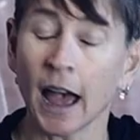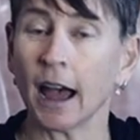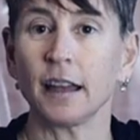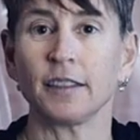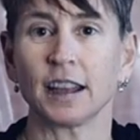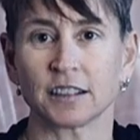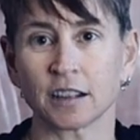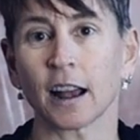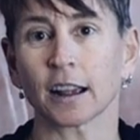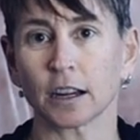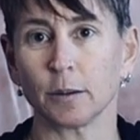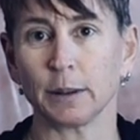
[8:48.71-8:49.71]
that's
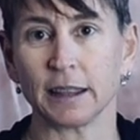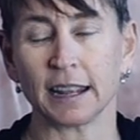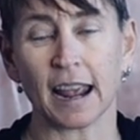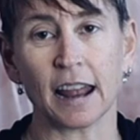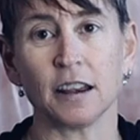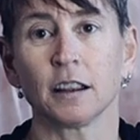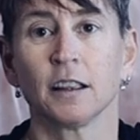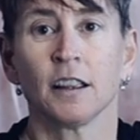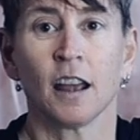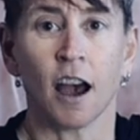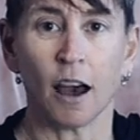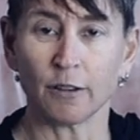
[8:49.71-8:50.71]
not going to be the end
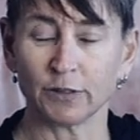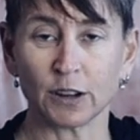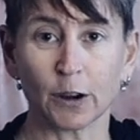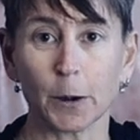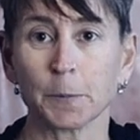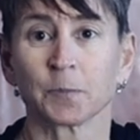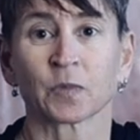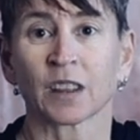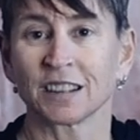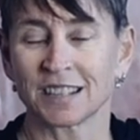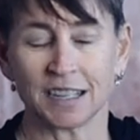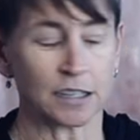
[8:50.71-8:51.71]
of your
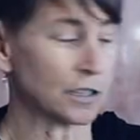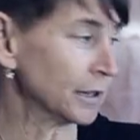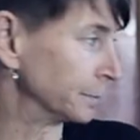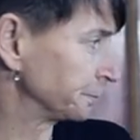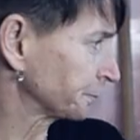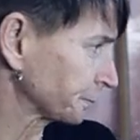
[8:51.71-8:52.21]
system.